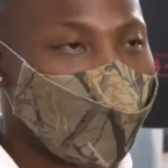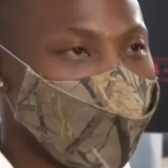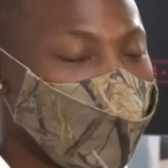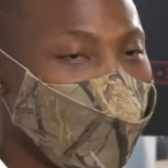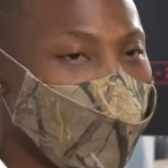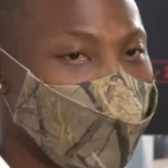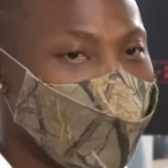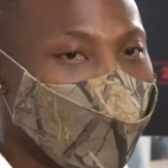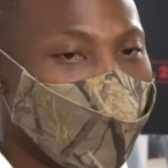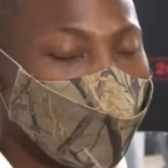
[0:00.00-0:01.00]
was so
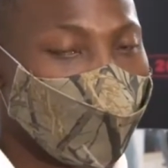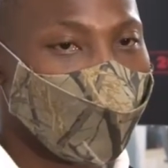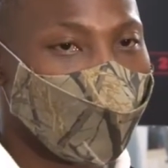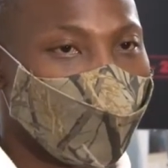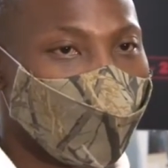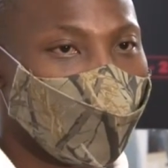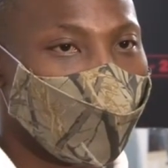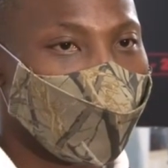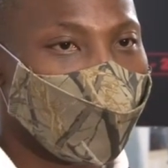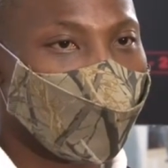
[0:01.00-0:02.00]
fortunate
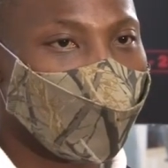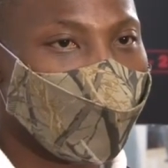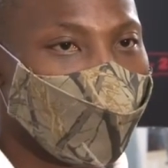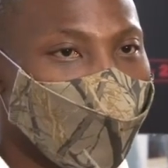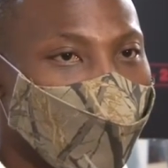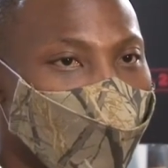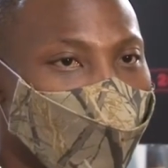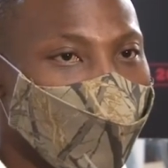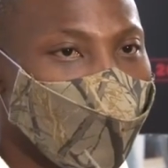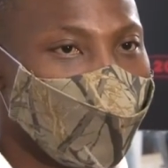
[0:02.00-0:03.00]
to
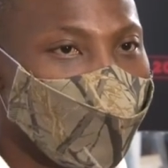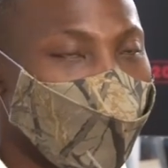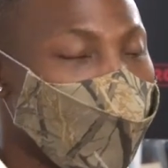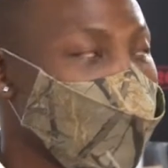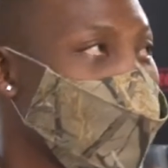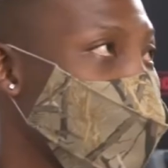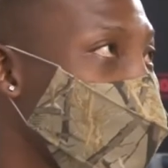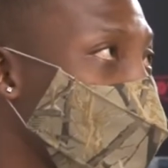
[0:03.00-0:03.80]
associate